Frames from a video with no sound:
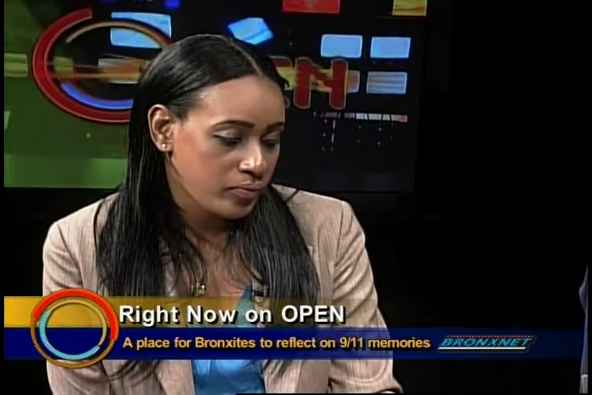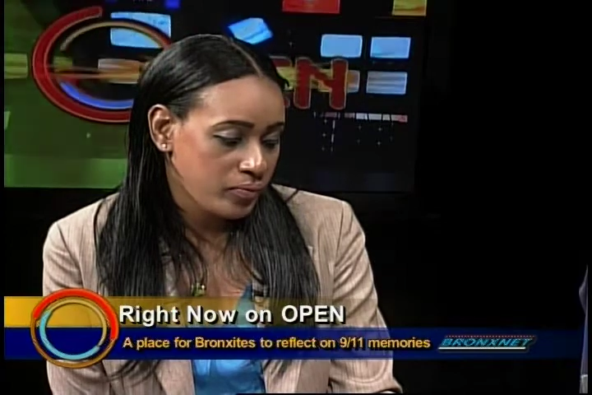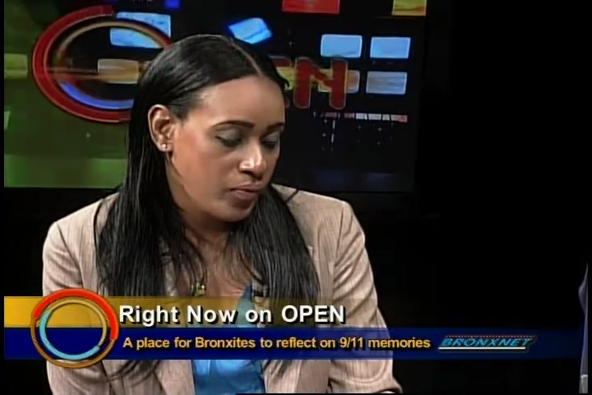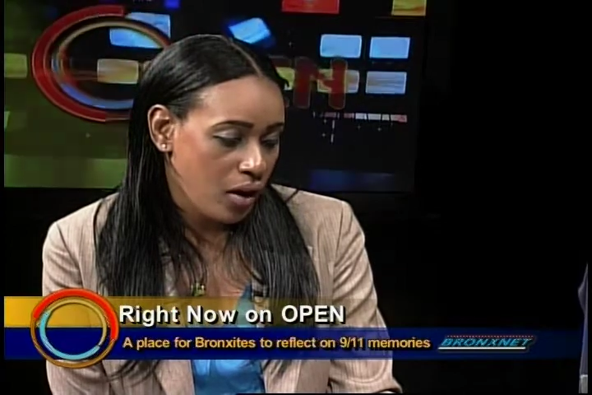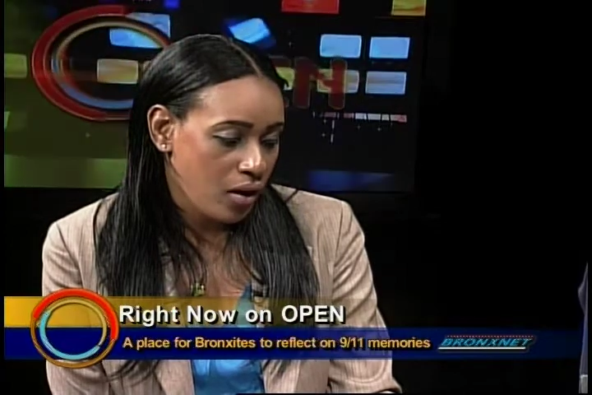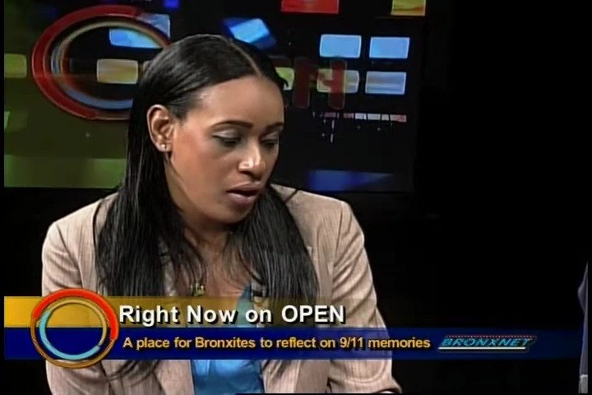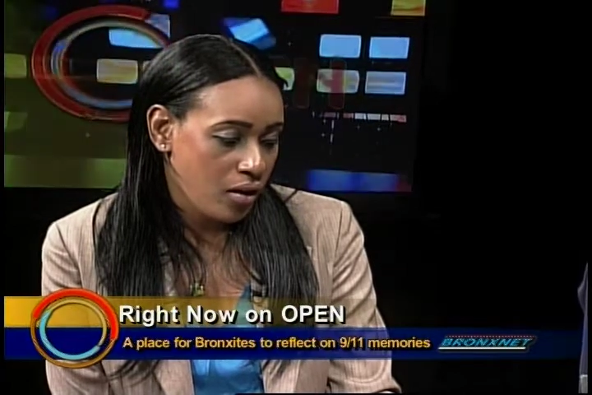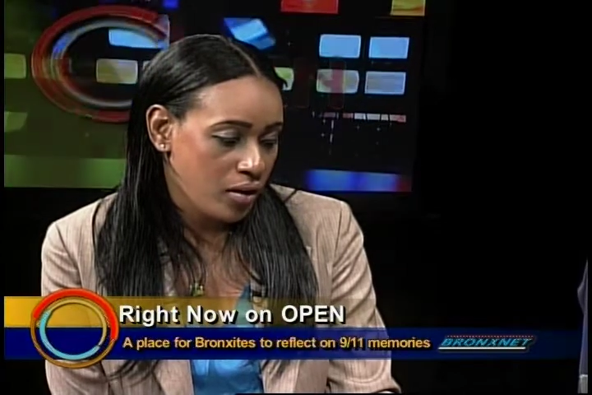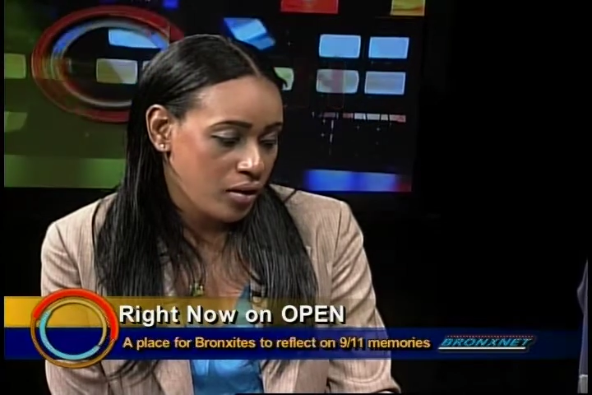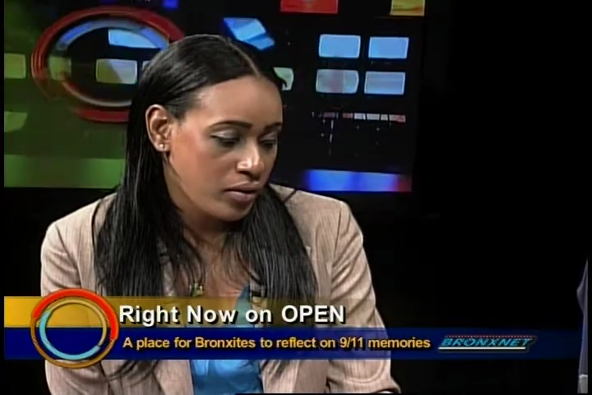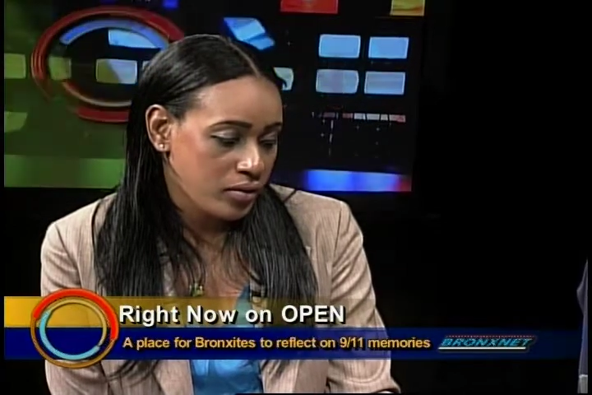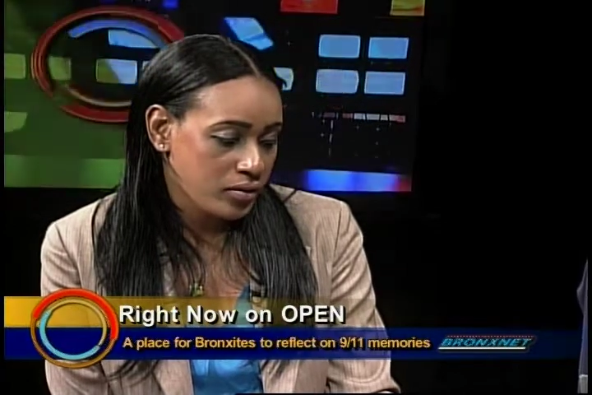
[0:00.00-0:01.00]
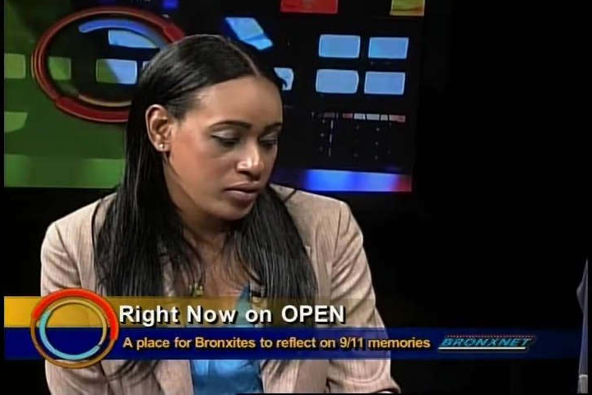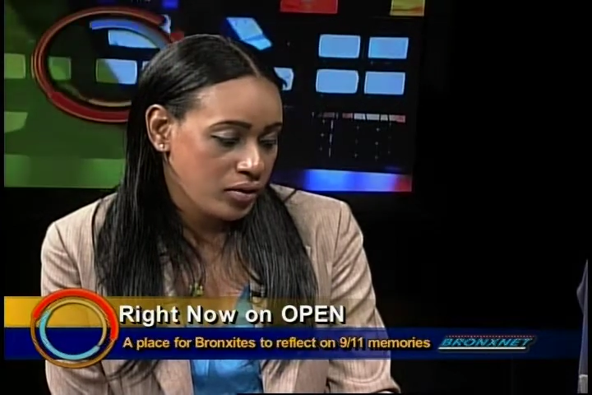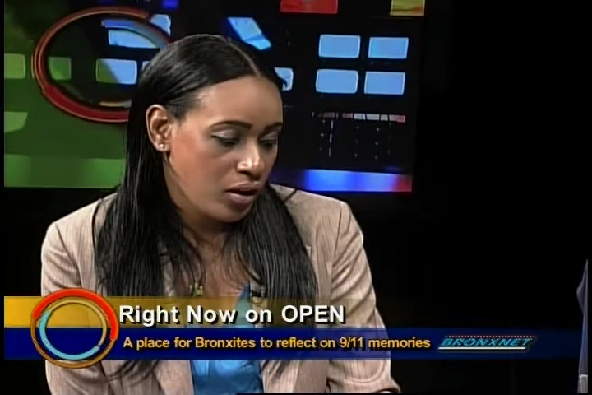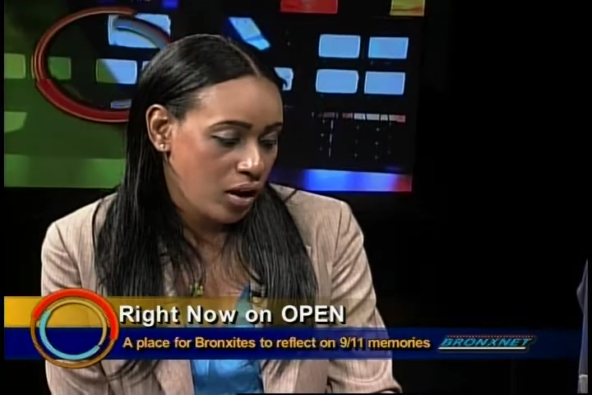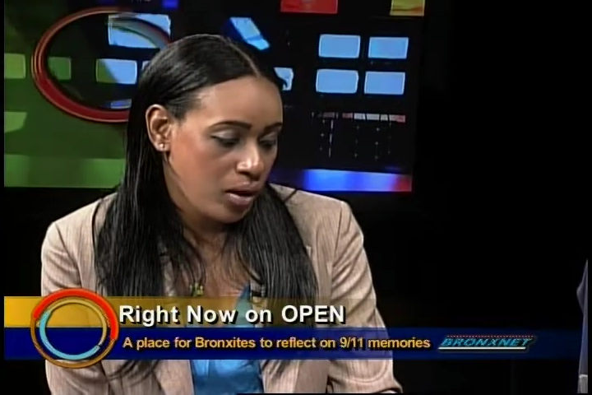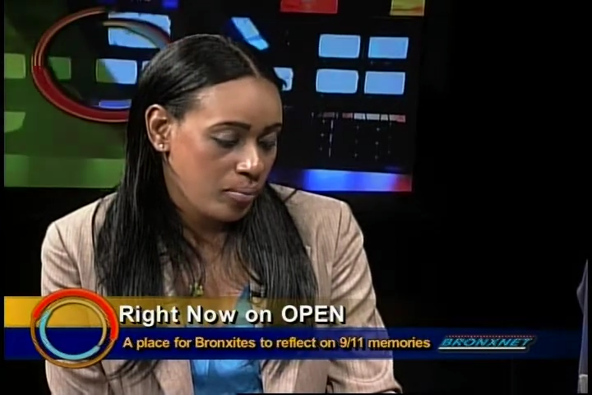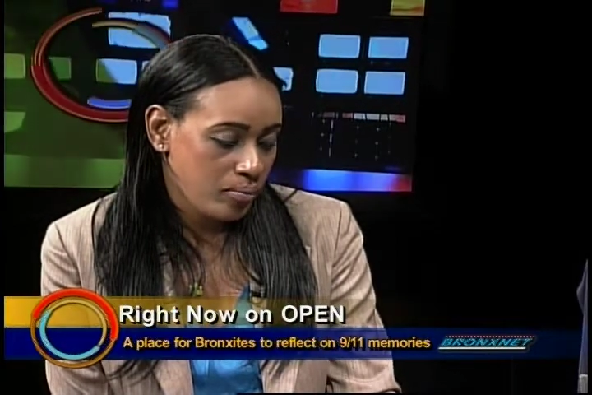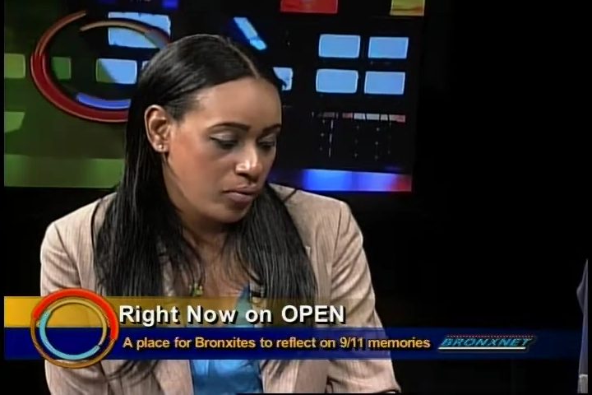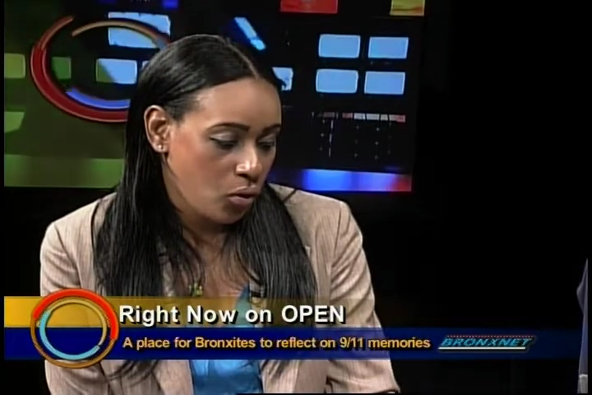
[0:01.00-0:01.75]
come